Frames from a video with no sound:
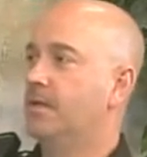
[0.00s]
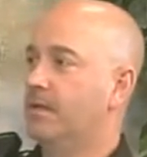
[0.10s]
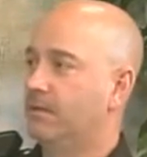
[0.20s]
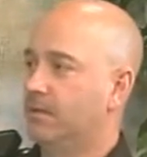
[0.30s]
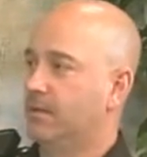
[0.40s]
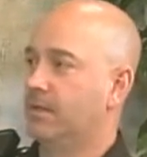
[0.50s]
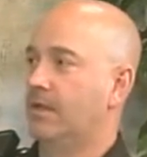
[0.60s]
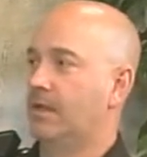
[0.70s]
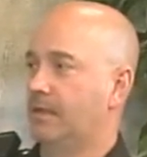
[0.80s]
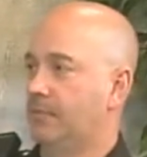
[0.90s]
We do get a
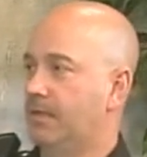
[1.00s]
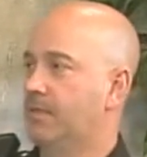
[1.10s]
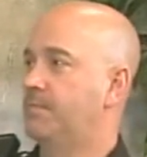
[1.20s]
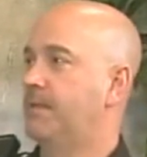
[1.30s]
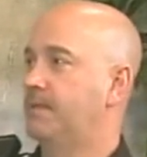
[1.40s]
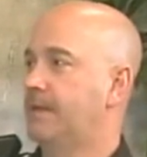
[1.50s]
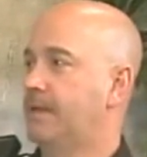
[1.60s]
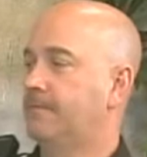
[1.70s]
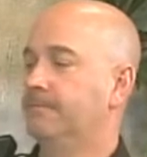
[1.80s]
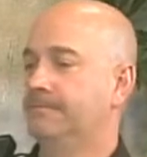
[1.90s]
lot of complaints about
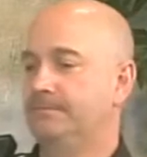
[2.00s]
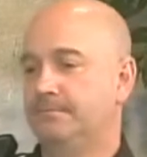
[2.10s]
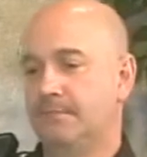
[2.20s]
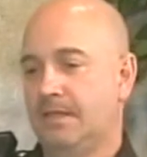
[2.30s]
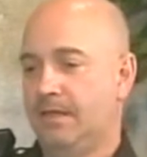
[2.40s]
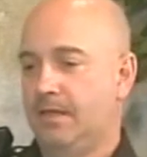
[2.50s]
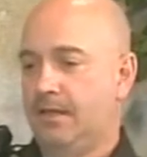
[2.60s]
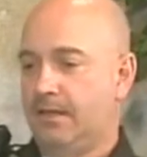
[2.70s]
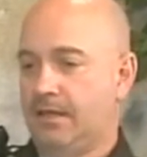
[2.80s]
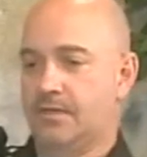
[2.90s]
that. And
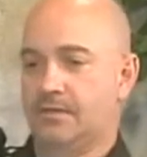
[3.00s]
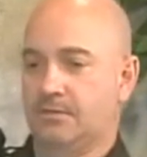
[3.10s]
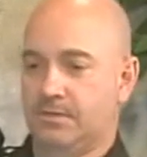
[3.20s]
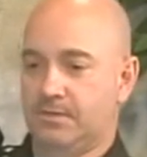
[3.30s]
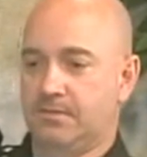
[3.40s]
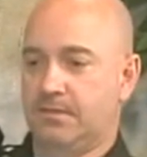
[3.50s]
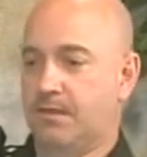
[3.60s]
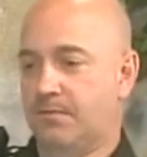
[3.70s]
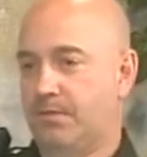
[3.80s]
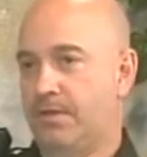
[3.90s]
like I said, we still
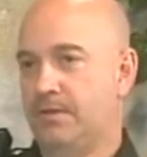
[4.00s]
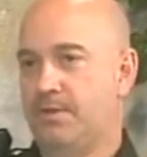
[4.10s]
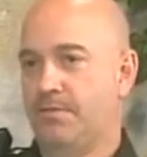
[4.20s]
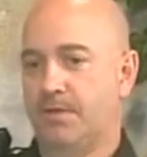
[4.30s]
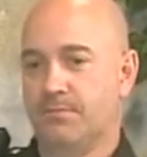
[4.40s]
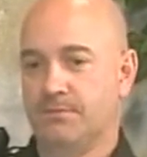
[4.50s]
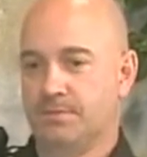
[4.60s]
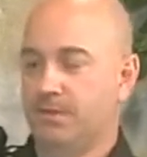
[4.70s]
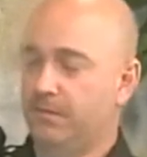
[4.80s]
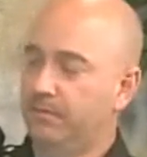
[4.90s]
get complaints about people
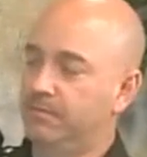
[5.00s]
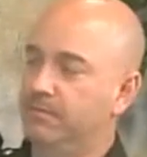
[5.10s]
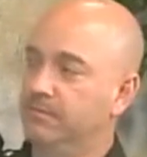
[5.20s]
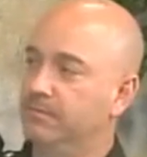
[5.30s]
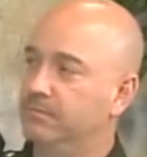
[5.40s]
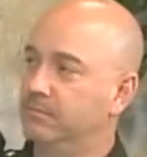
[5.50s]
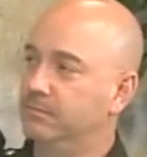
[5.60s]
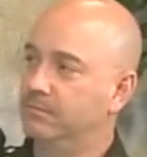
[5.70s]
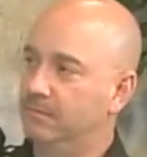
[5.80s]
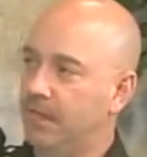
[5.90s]
speeding through
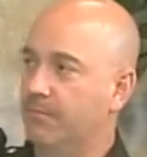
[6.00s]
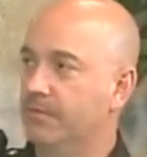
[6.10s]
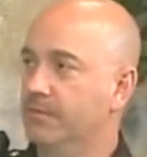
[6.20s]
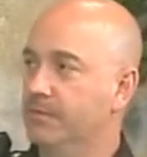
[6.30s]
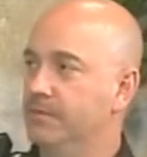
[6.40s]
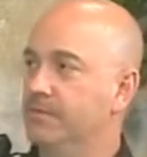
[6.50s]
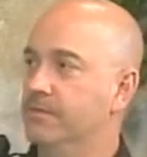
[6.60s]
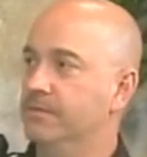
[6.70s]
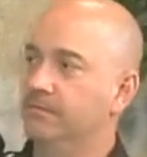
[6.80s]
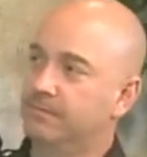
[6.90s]
neighborhoods
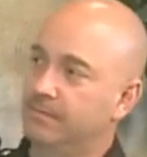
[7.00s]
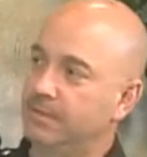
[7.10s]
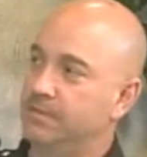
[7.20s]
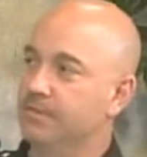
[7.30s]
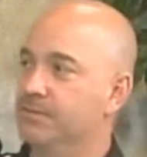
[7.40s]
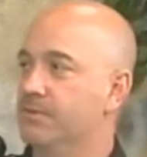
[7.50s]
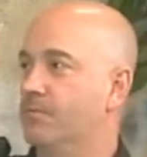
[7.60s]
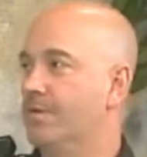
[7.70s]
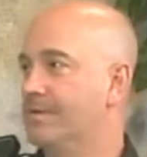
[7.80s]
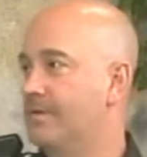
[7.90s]
and issues and
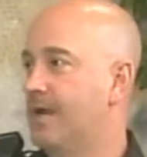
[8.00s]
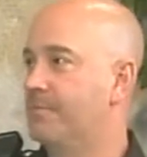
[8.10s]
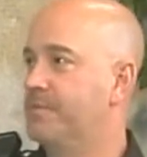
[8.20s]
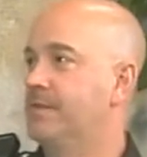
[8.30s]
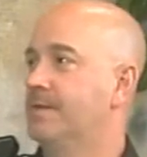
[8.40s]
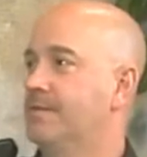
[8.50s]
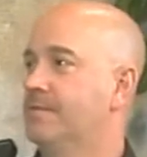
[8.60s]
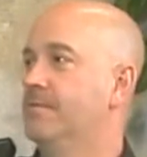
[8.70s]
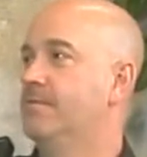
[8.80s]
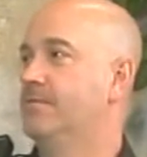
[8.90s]
running stop signs.
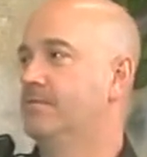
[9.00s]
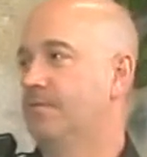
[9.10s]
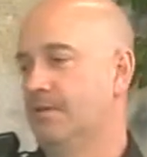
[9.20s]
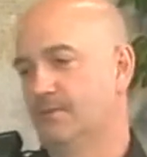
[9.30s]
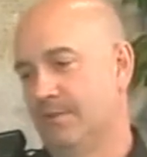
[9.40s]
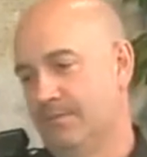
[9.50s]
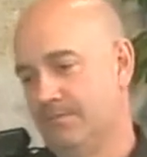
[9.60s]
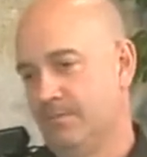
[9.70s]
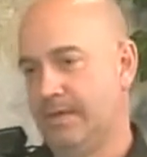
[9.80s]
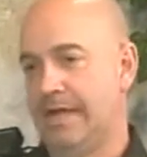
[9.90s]
So those are,
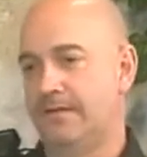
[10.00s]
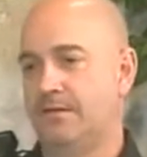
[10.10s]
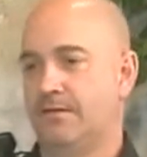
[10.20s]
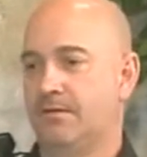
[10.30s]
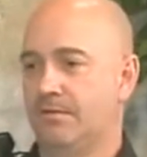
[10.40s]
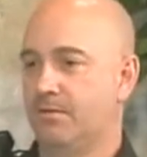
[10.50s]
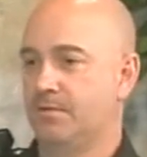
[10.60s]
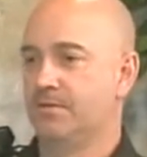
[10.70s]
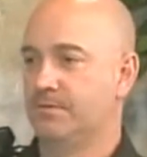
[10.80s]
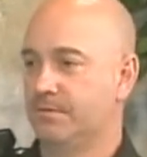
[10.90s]
we get out there and
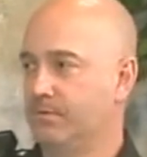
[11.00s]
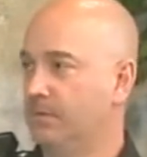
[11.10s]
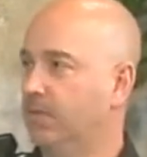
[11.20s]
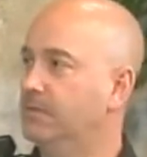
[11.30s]
enforce those as well.